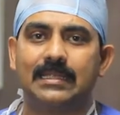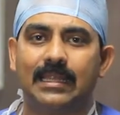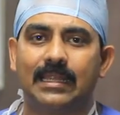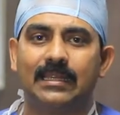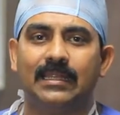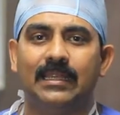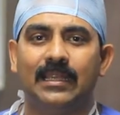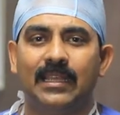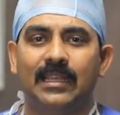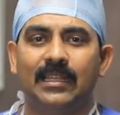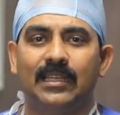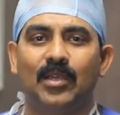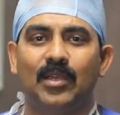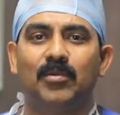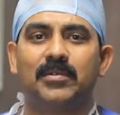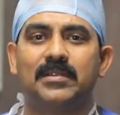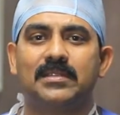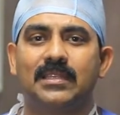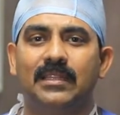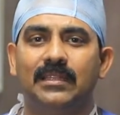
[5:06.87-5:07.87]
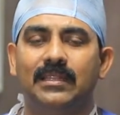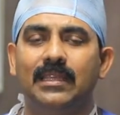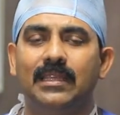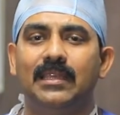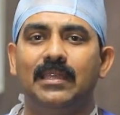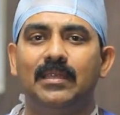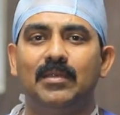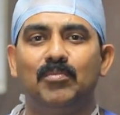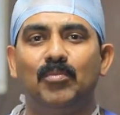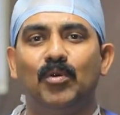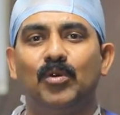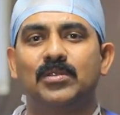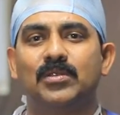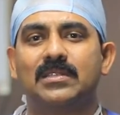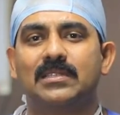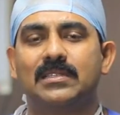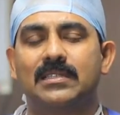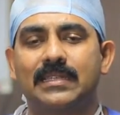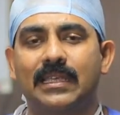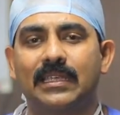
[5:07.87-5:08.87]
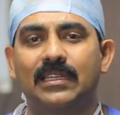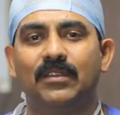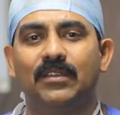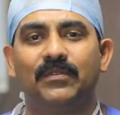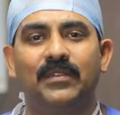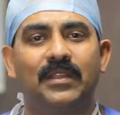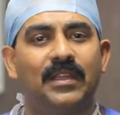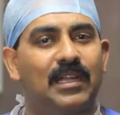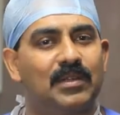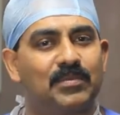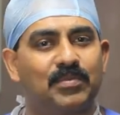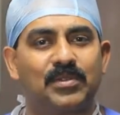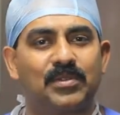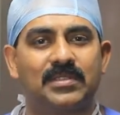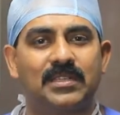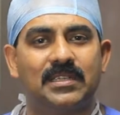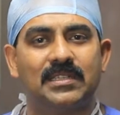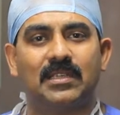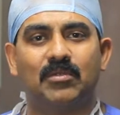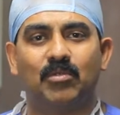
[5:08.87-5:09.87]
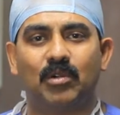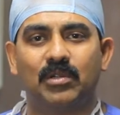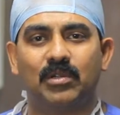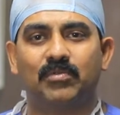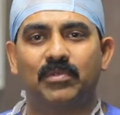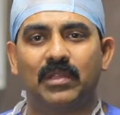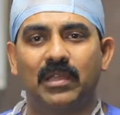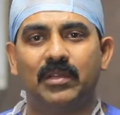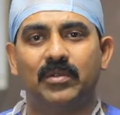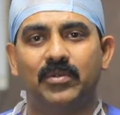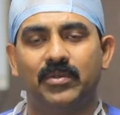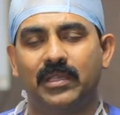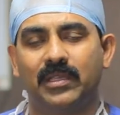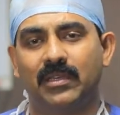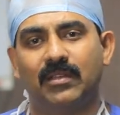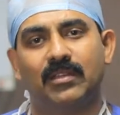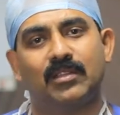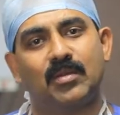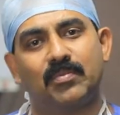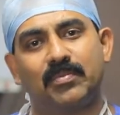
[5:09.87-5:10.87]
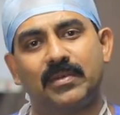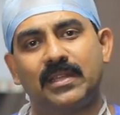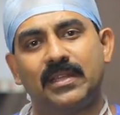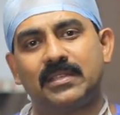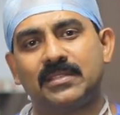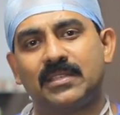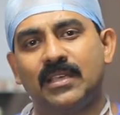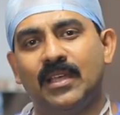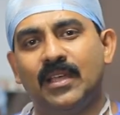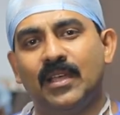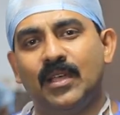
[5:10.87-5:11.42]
and now it's in the most state-of-the-art procedure what we are doing in orthopedics.